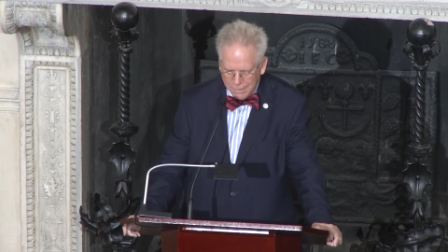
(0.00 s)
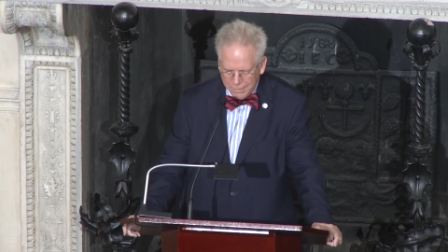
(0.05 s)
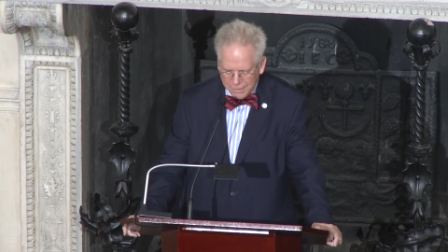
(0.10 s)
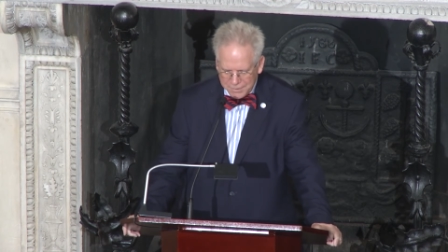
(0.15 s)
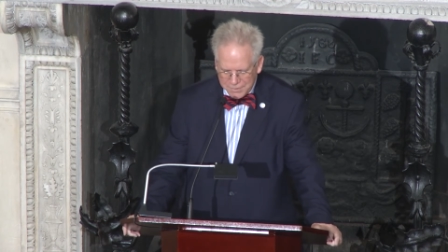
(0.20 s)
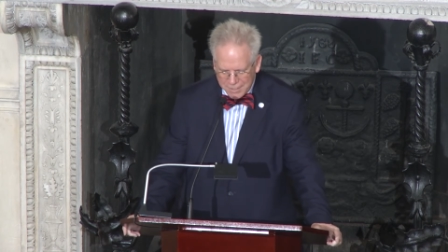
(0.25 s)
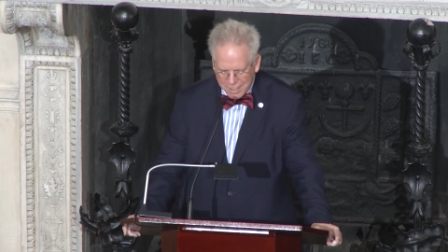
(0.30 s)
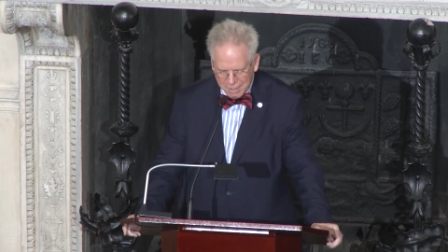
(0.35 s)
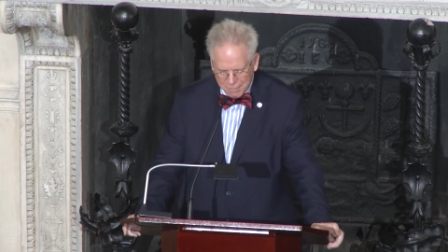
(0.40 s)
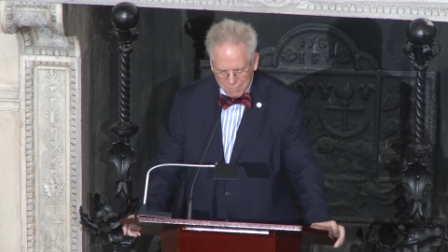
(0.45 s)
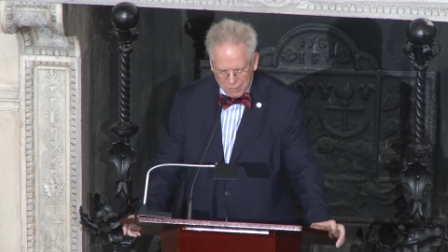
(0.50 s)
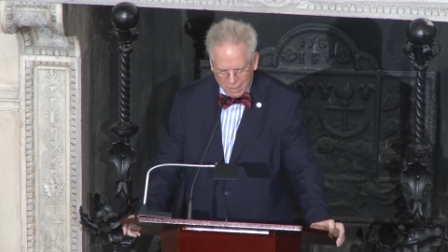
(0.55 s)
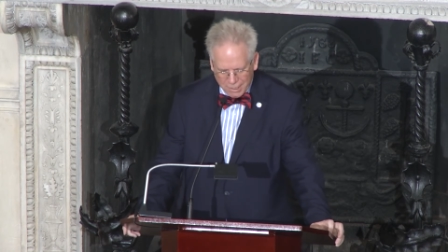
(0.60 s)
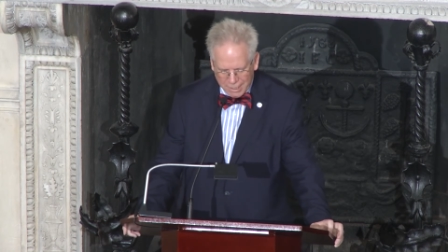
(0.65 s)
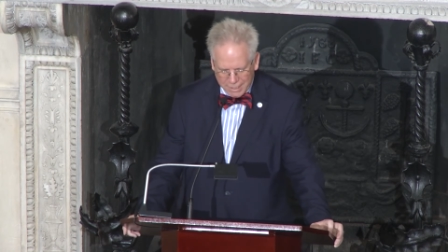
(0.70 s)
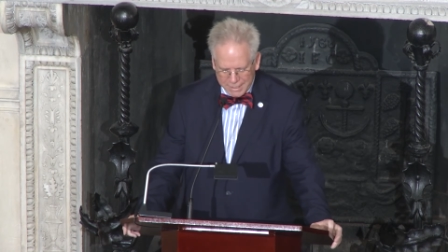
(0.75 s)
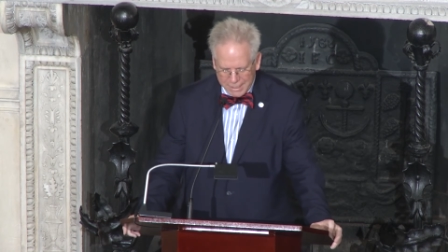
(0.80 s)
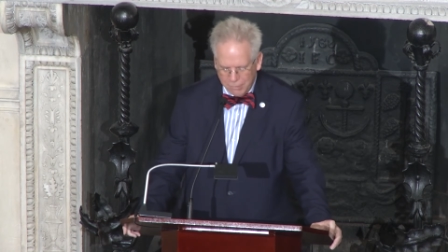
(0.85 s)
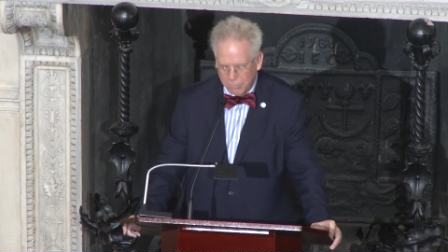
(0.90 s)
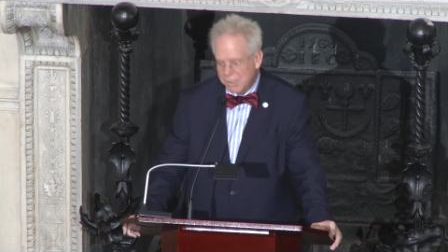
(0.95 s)
the same
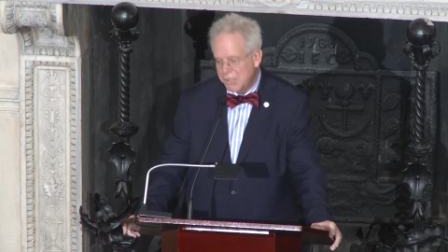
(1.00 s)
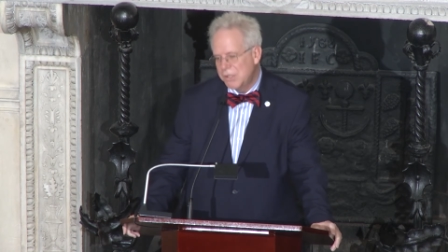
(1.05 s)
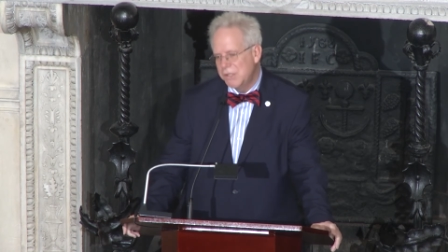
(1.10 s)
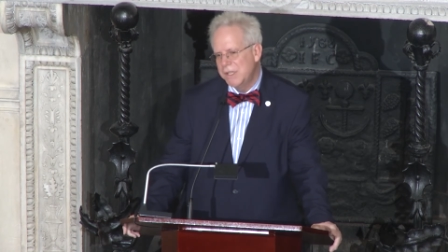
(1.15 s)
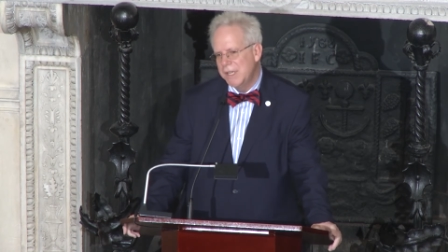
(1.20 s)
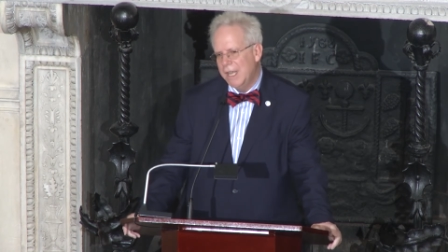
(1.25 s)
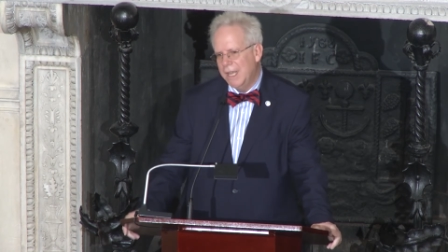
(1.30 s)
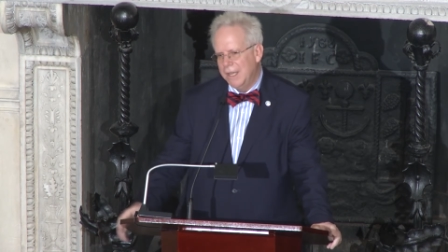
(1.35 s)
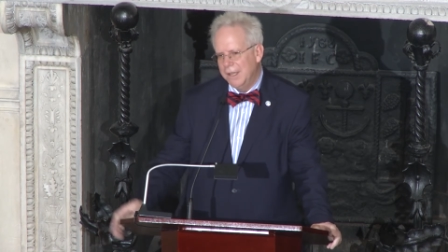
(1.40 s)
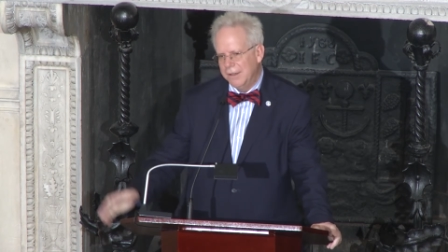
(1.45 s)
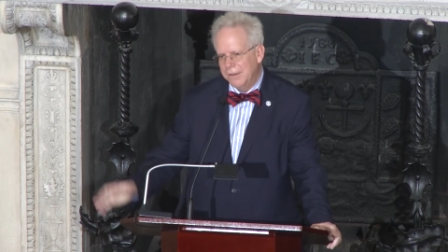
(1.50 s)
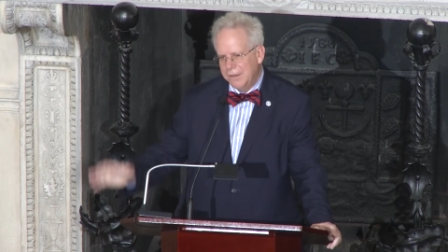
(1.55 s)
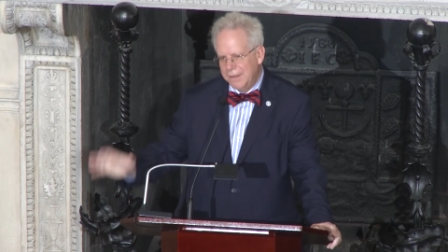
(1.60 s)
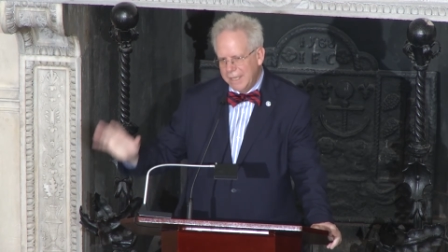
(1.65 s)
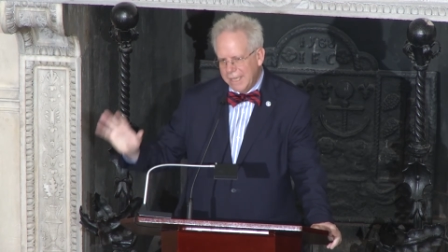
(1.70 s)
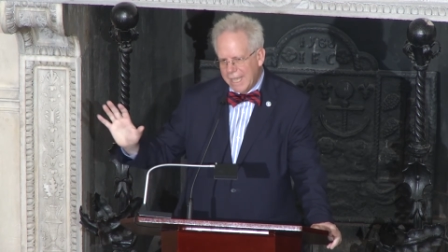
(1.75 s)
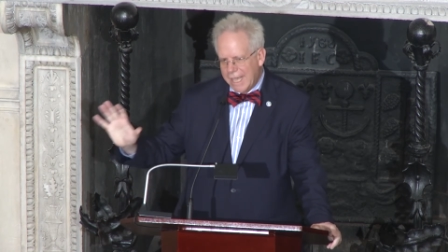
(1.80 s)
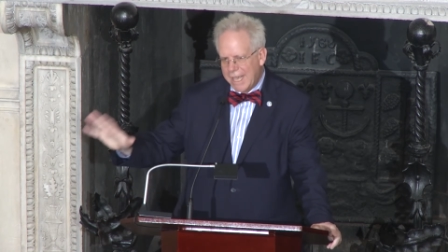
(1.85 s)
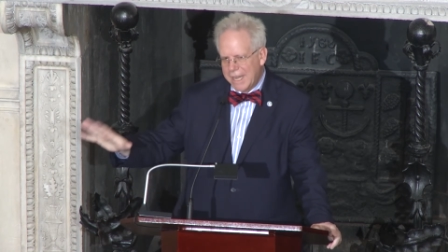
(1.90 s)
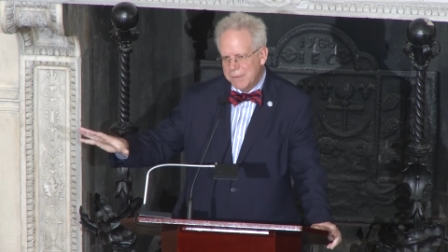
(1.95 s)
body which sent
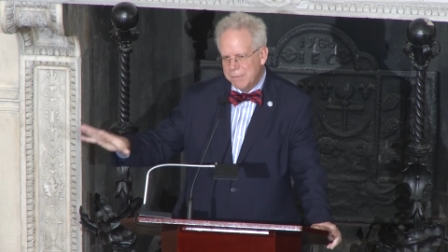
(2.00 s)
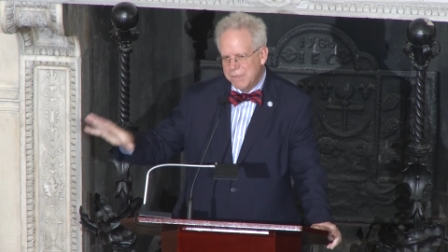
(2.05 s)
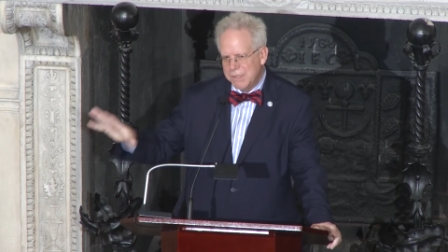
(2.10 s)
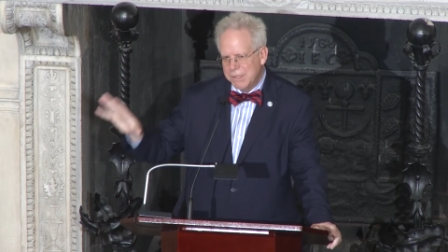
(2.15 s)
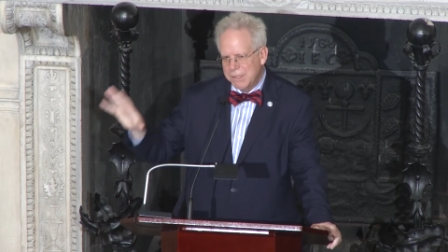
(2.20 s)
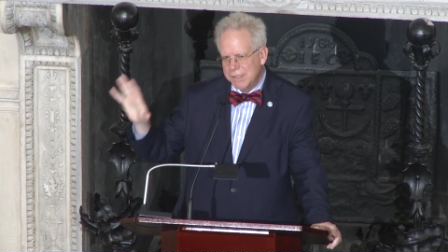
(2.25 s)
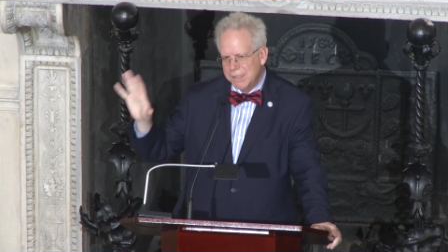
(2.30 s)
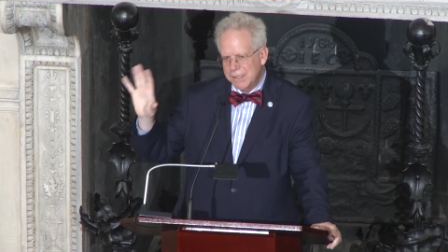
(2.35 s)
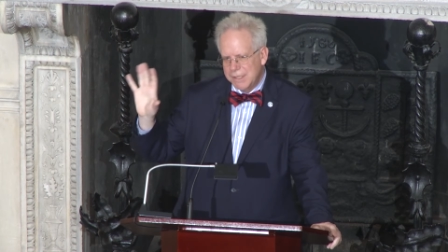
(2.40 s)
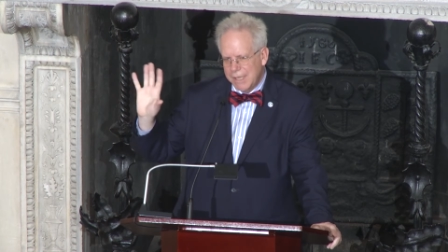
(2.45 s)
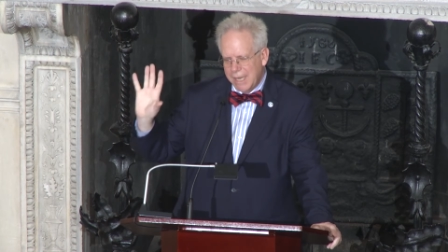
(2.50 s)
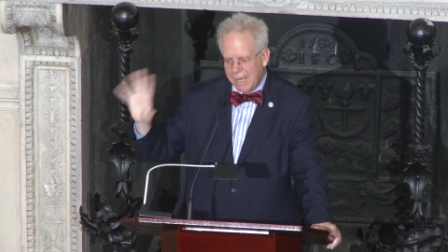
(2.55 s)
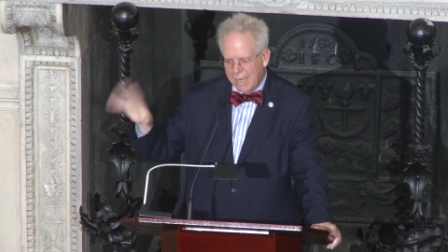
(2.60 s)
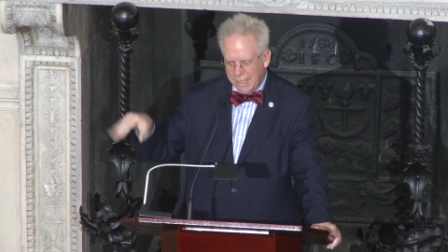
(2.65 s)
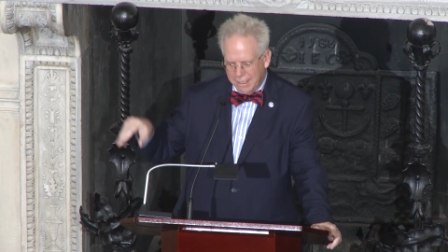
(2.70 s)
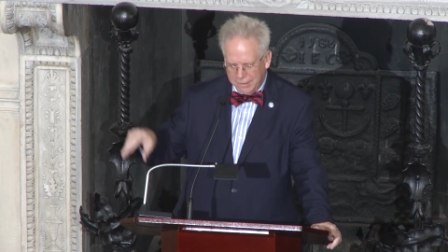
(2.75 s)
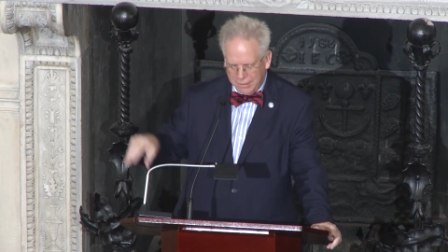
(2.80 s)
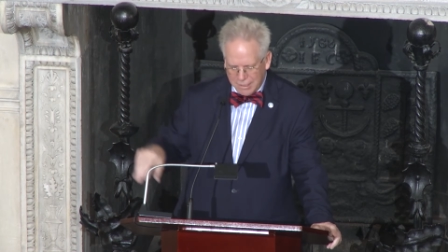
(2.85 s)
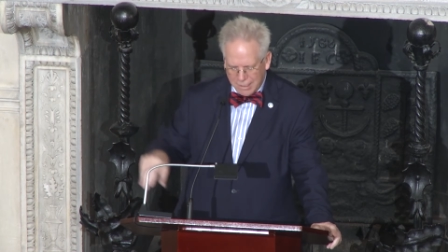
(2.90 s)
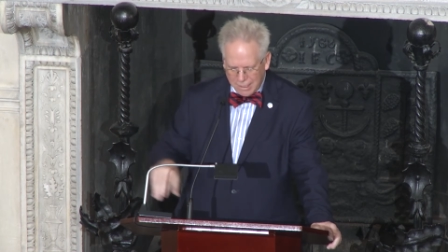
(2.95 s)
the Adamses,
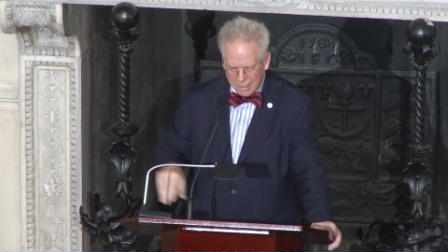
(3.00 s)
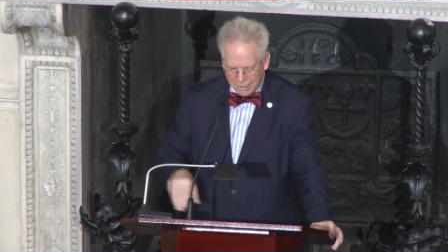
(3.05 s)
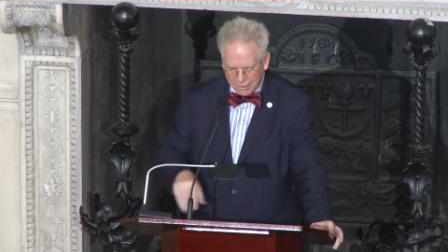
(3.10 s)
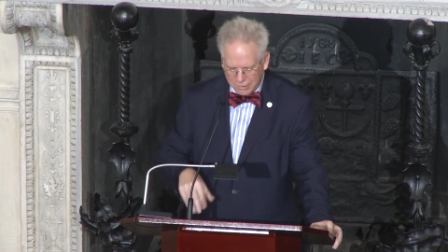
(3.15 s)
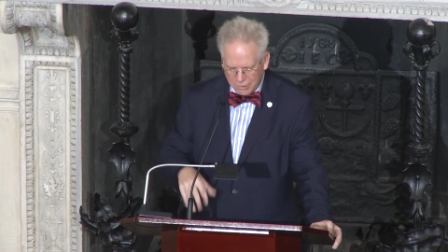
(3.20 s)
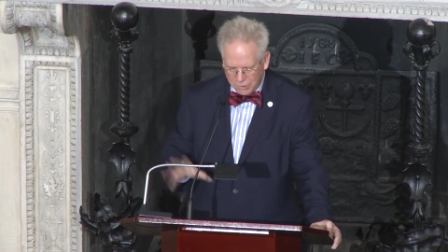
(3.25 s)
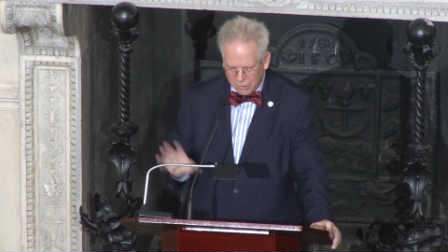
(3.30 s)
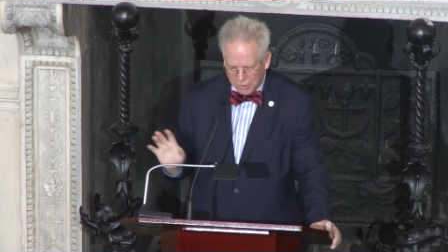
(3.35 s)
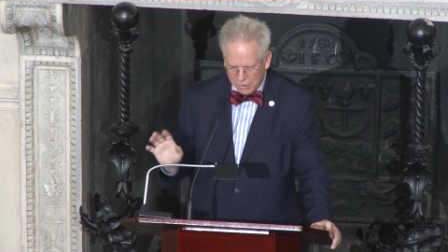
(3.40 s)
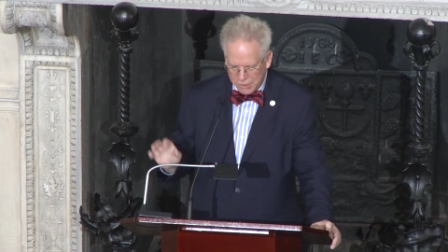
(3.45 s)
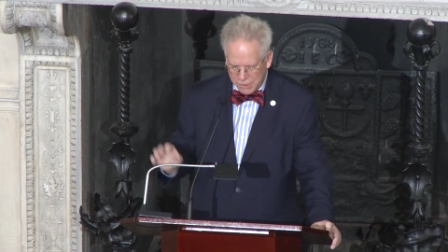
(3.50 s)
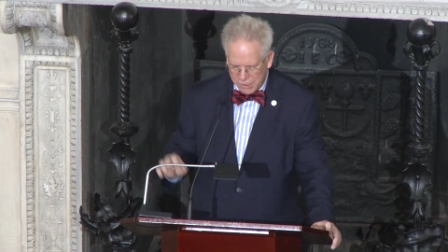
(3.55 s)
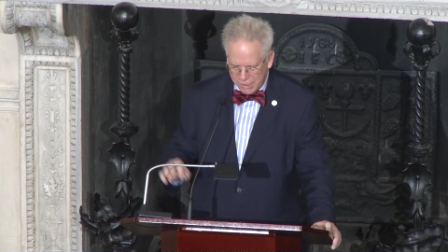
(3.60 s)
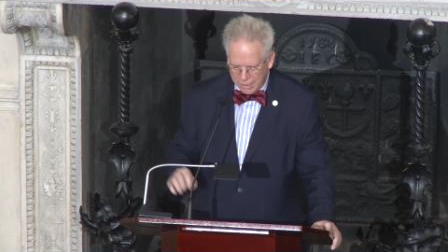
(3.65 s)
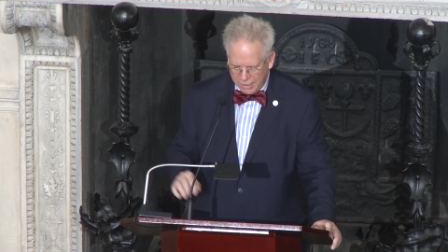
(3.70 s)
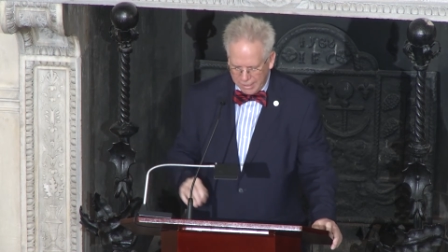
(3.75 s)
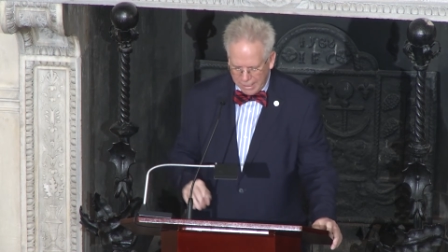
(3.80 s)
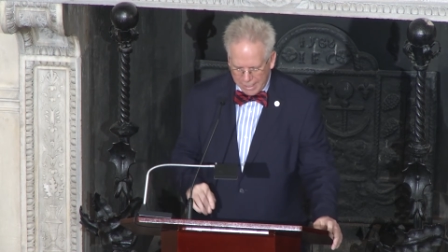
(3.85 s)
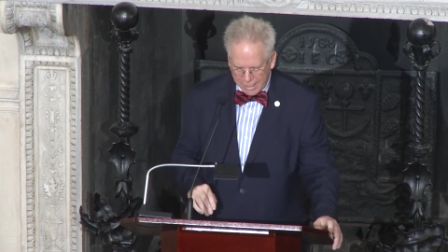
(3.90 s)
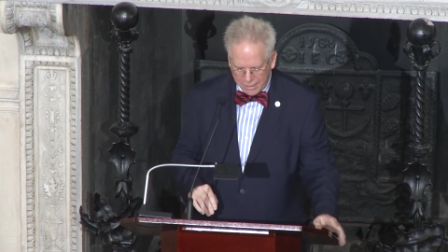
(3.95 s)
Hancock,
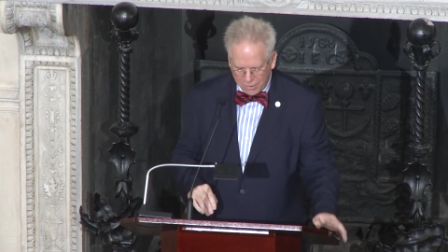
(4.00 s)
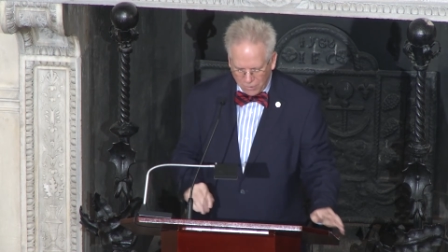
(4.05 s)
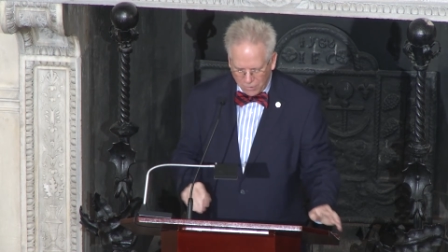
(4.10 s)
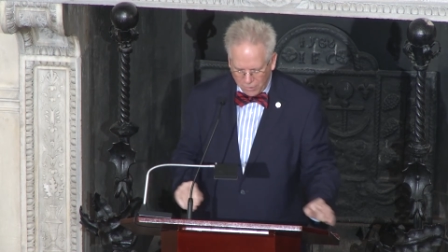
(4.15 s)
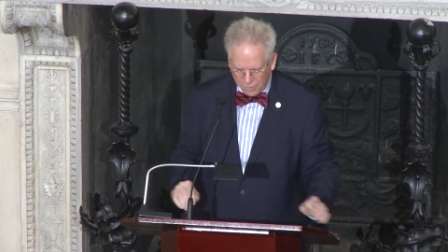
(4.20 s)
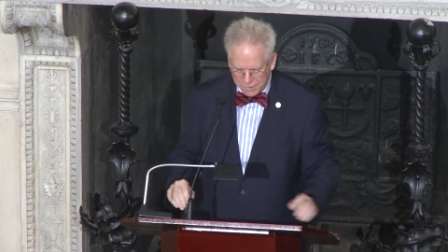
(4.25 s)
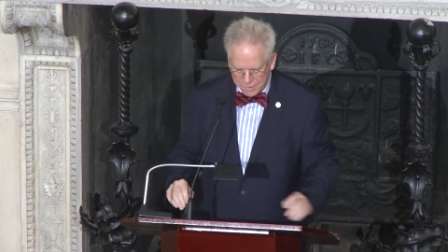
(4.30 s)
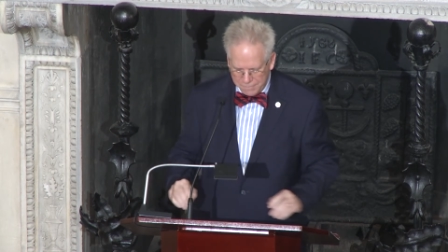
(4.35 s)
Cushing, et al.